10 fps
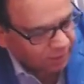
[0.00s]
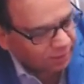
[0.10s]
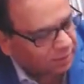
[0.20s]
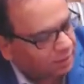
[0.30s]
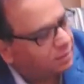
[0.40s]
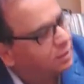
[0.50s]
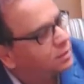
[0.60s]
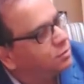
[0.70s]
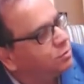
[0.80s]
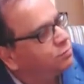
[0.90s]
Telling that,
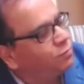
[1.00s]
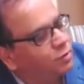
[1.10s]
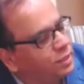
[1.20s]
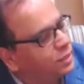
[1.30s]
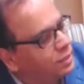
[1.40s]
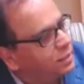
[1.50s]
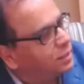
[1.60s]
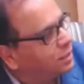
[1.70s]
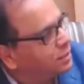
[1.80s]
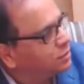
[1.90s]
for
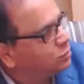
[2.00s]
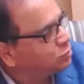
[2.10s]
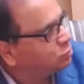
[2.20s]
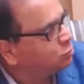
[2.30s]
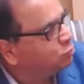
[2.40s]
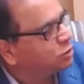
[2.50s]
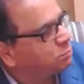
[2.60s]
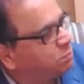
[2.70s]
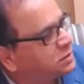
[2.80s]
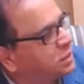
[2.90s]
India, you should do a
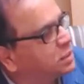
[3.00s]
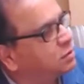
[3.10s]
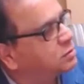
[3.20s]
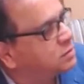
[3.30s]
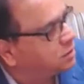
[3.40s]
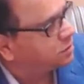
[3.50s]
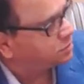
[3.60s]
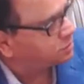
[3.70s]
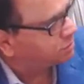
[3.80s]
special consideration.